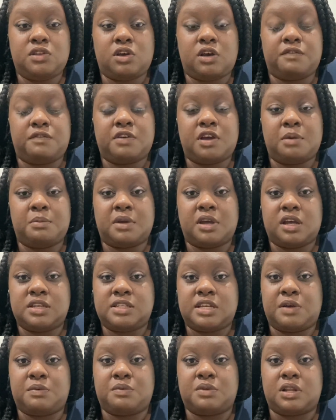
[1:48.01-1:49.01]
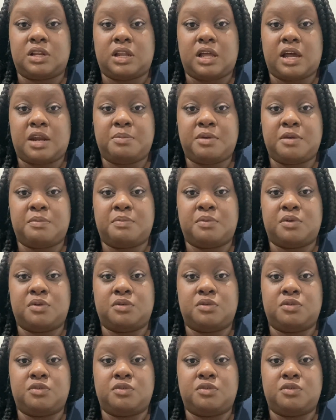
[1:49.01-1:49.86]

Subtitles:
though I've come in contact with a lot of people